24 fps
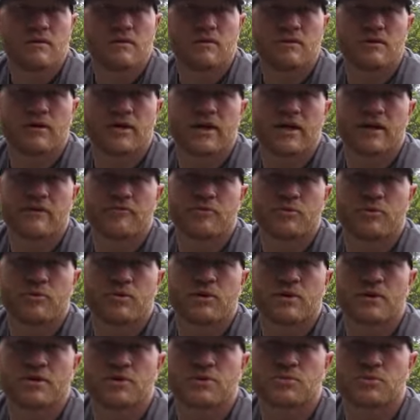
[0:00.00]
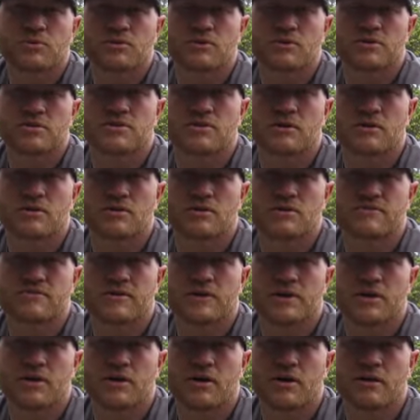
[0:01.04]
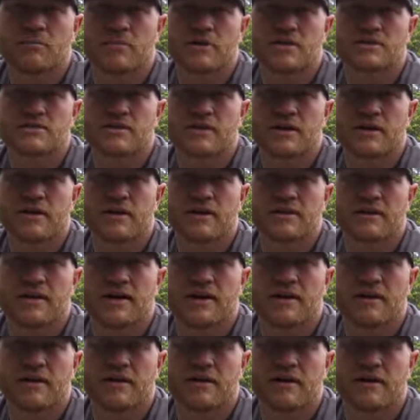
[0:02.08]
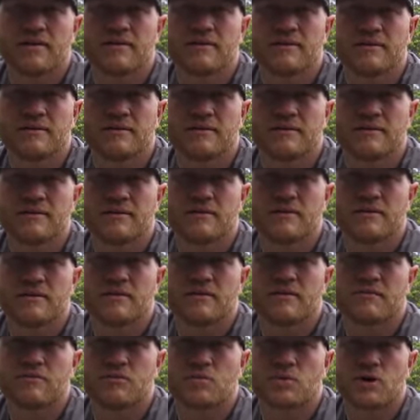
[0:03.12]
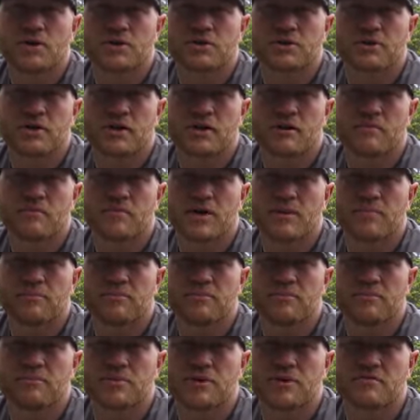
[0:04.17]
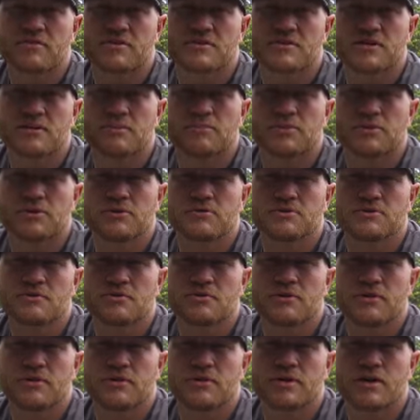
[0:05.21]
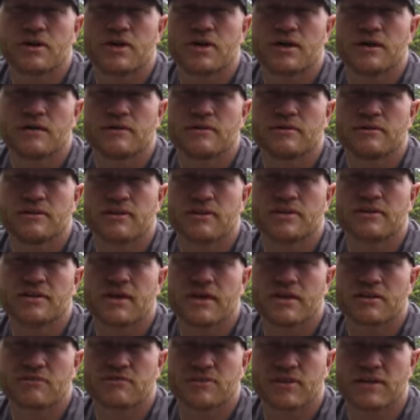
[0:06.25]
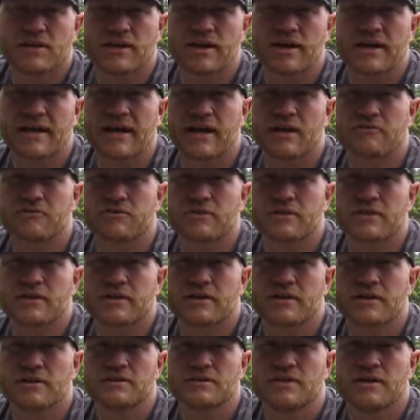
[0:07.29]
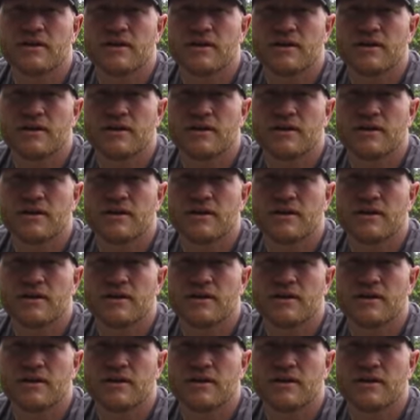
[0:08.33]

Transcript: Oh hey everyone, just wanted to start this video out by saying that if you watched any of my previous uploads, you'll know that I did take the flintlock out for turkeys.